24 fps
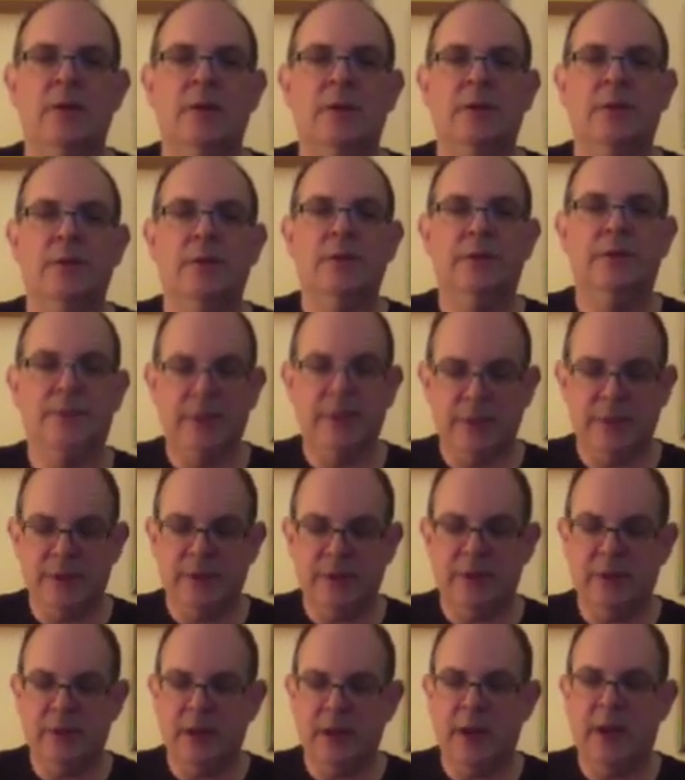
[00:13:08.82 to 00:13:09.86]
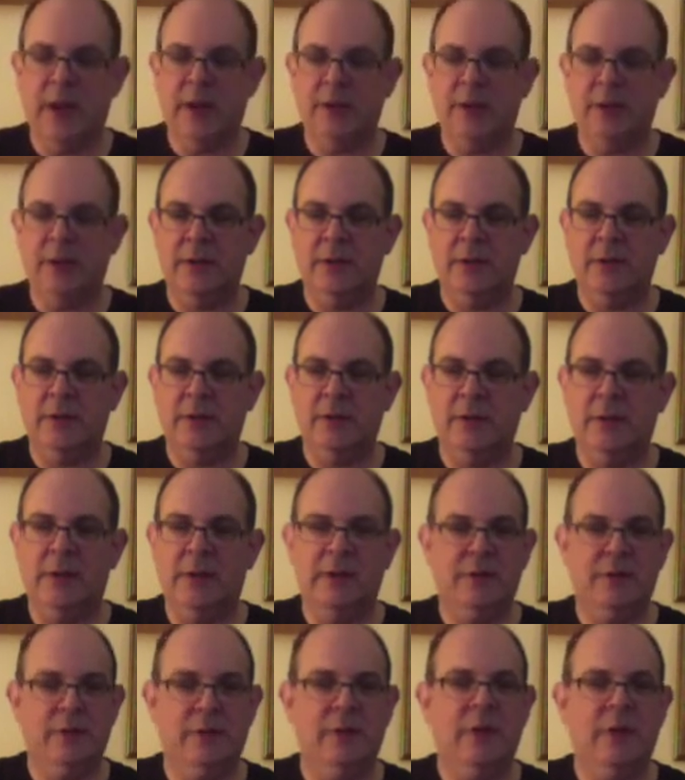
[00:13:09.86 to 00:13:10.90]
this is not
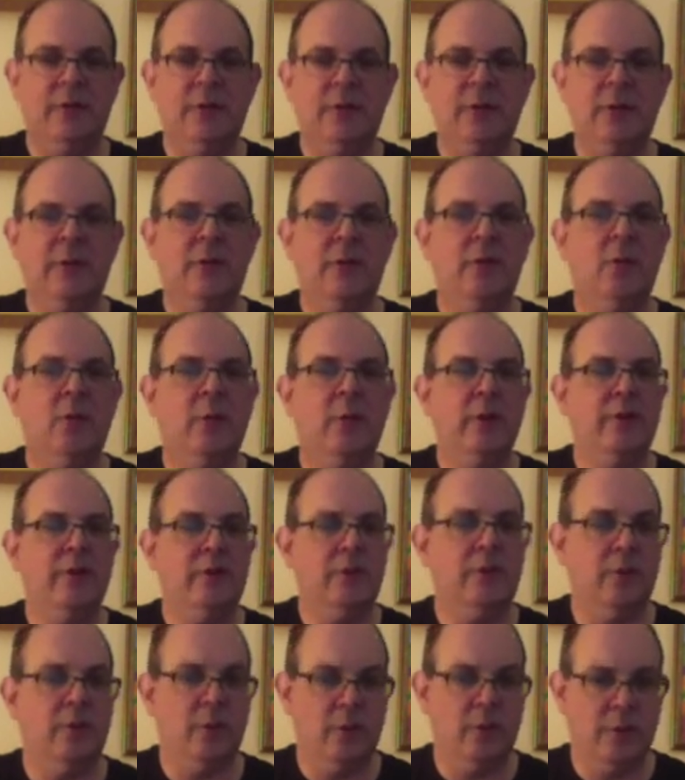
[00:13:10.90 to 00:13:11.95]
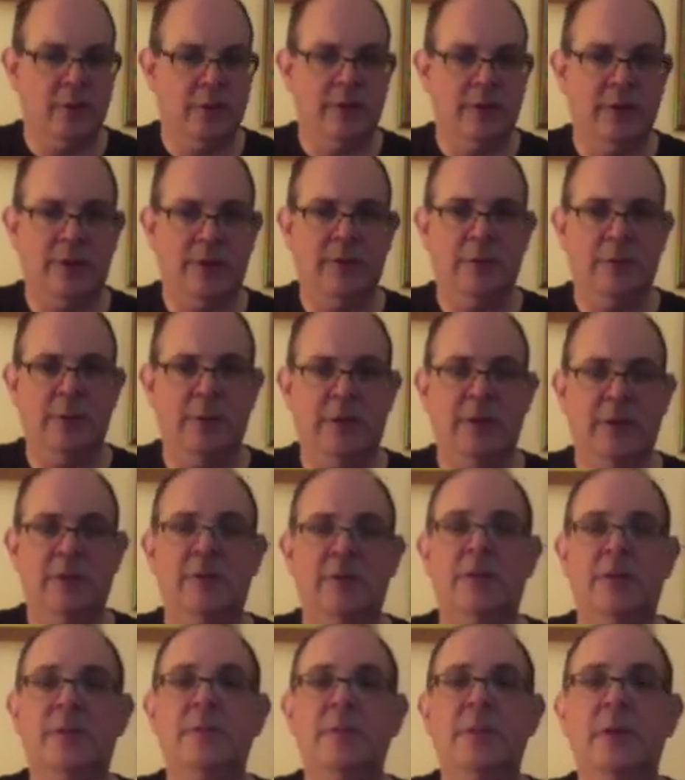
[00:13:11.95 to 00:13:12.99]
necessarily the way it's going to work for everybody.
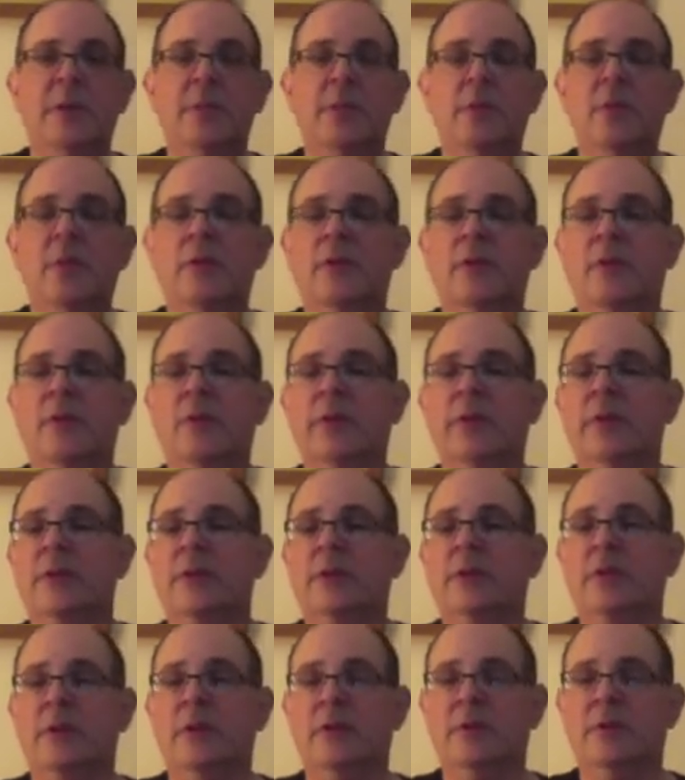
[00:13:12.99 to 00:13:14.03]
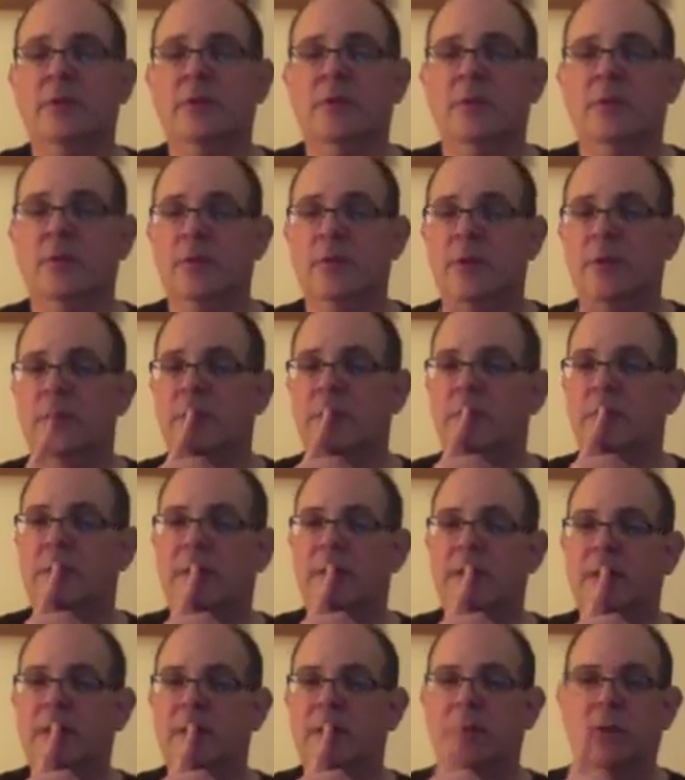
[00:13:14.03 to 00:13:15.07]
Some people are going to tongue with their
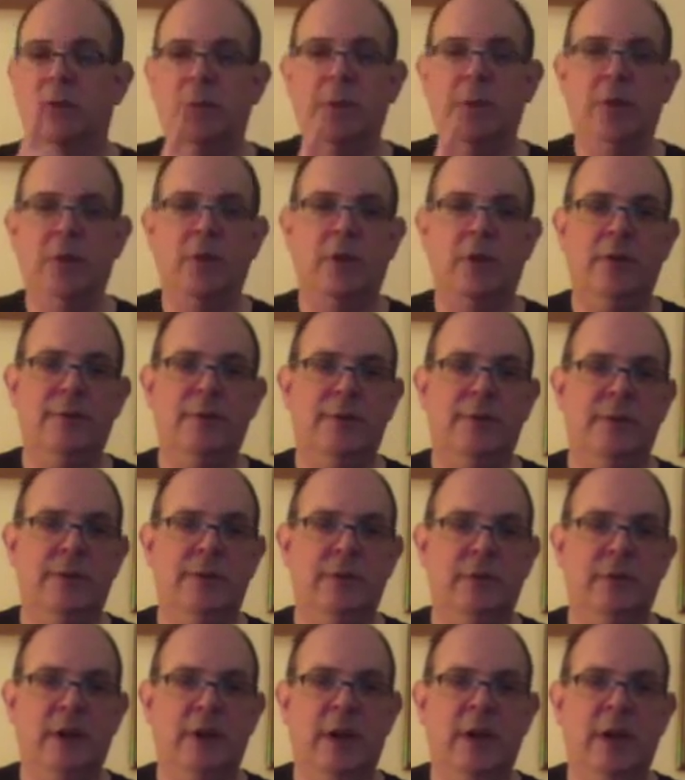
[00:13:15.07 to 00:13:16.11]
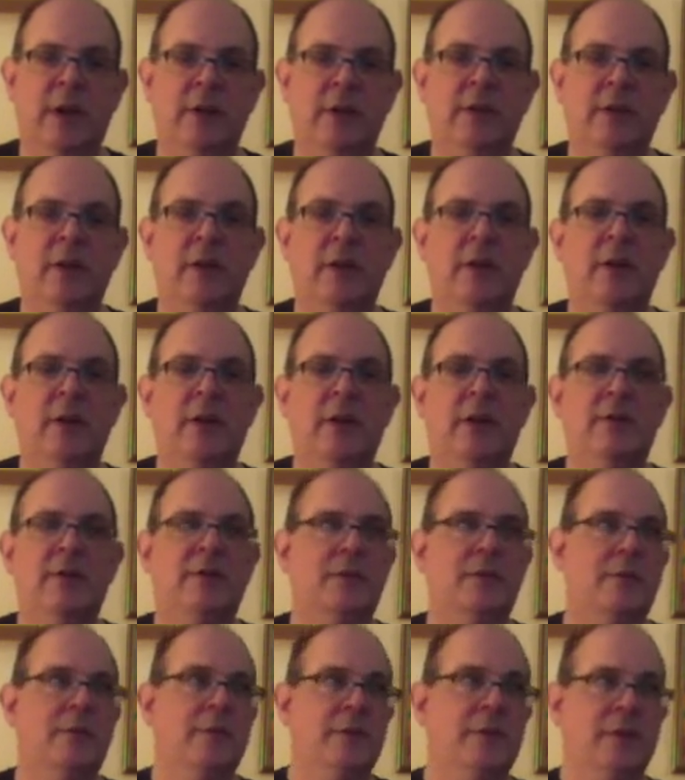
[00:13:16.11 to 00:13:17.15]
tongue a little bit off to the side.
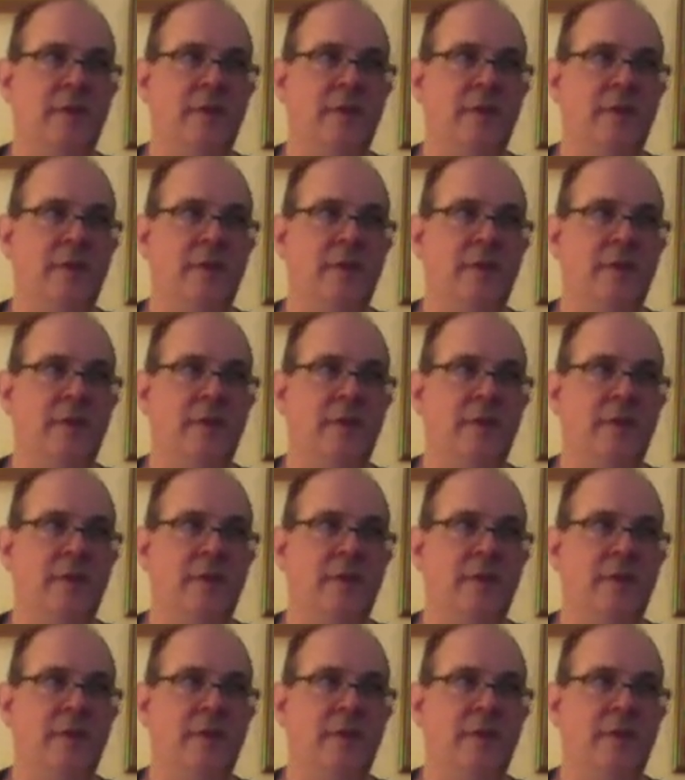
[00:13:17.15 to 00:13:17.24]
Some it's going to